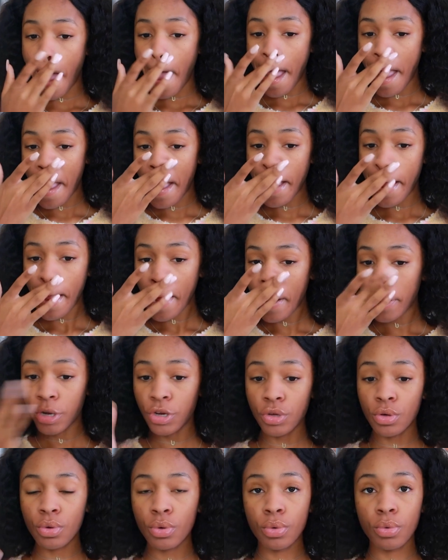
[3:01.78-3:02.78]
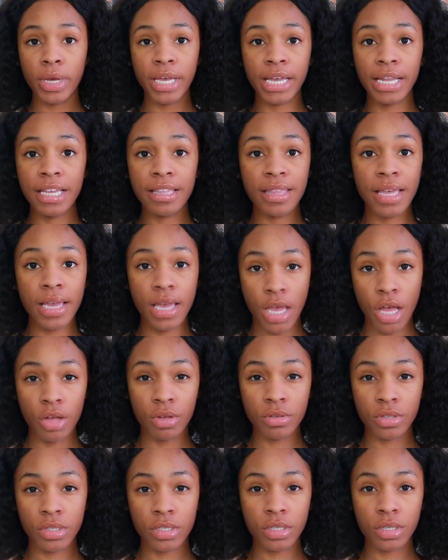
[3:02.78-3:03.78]
I do anything
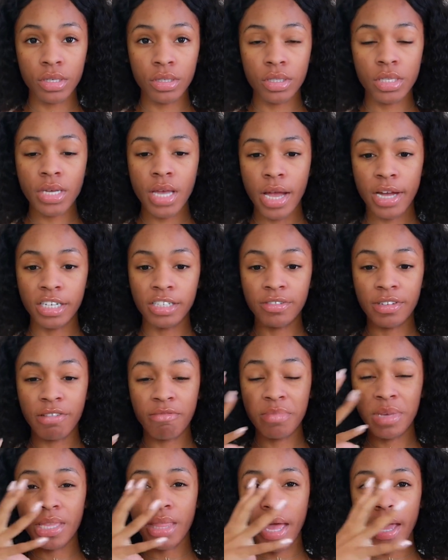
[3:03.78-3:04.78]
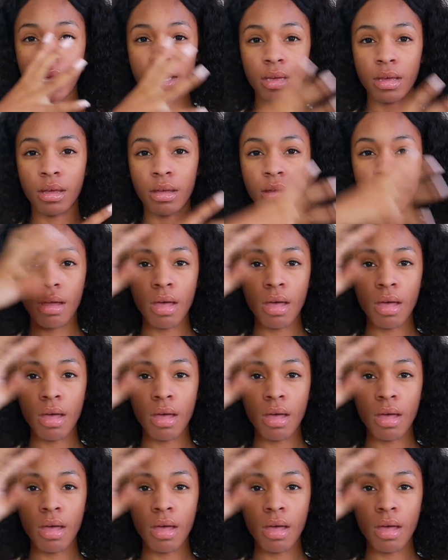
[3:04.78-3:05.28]
else to kind of give me like